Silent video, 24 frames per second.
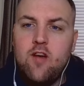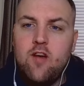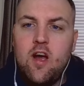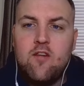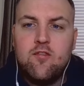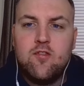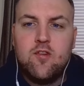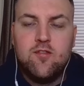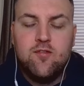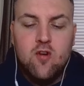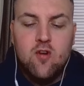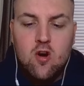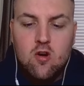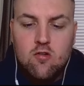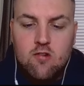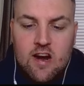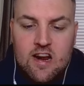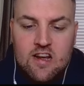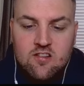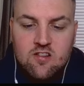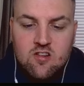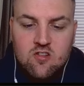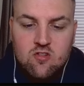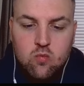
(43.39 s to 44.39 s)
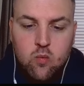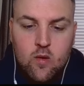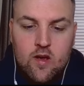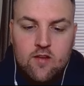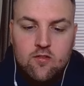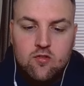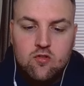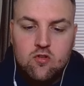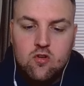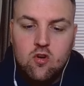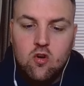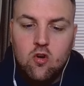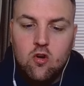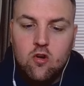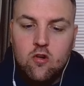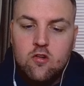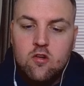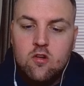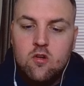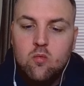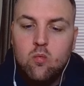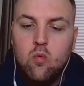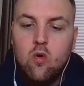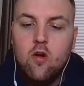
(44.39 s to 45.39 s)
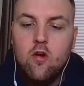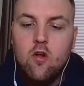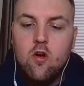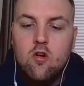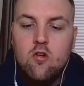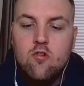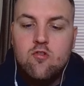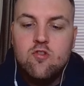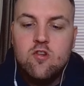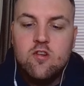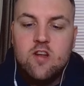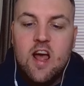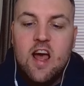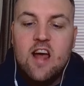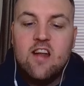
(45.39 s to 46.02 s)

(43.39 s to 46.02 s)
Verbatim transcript: After four races, we have scored one hundred